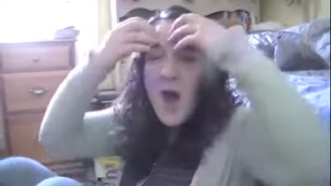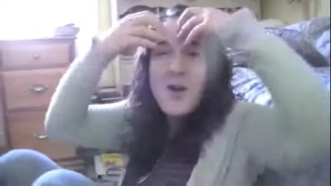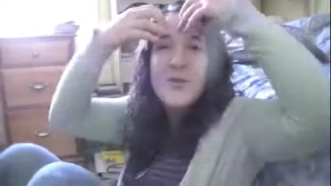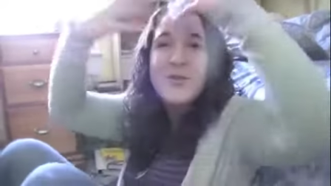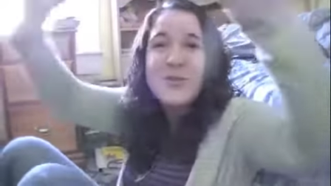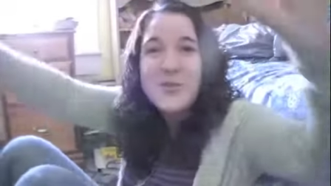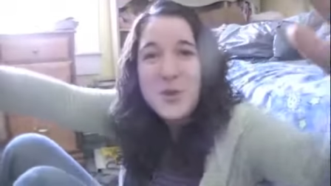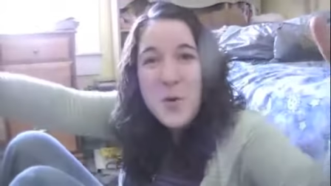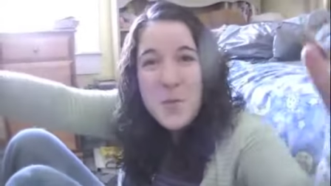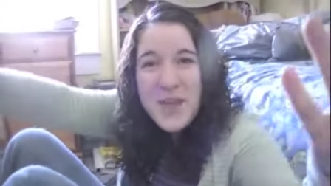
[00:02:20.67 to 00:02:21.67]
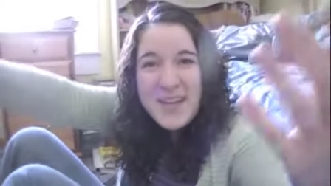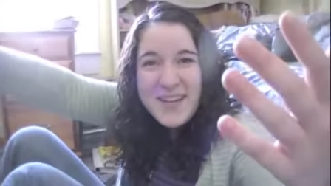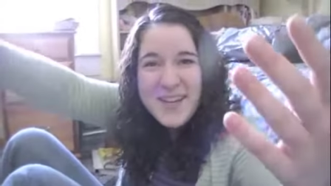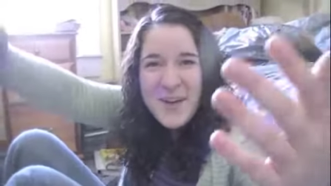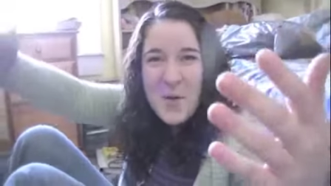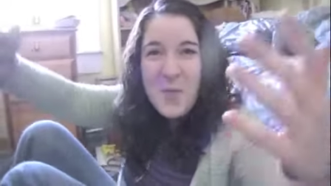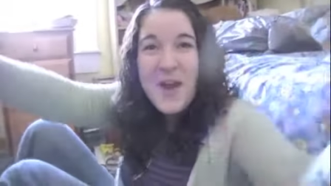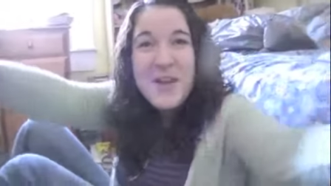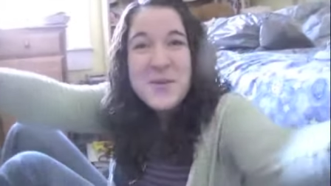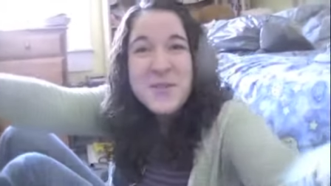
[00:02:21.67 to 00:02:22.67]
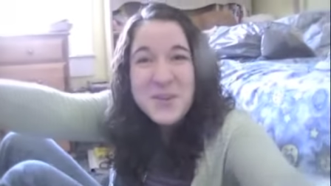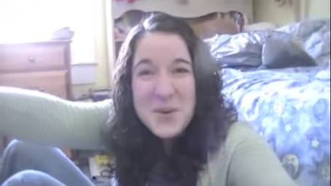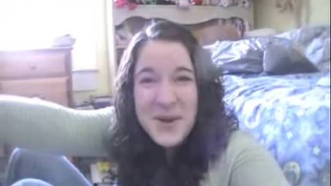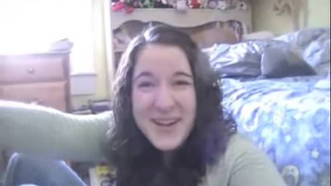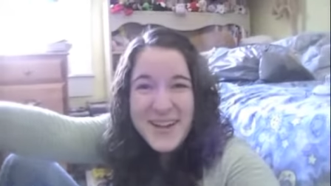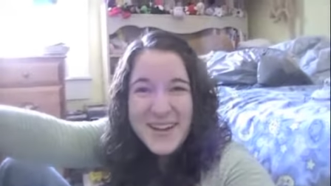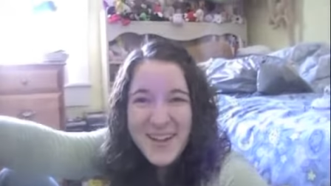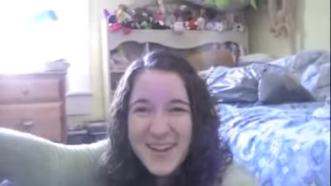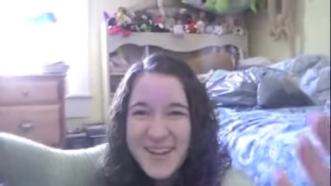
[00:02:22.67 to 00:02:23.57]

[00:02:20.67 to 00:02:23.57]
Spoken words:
are you stupid? What are you doing?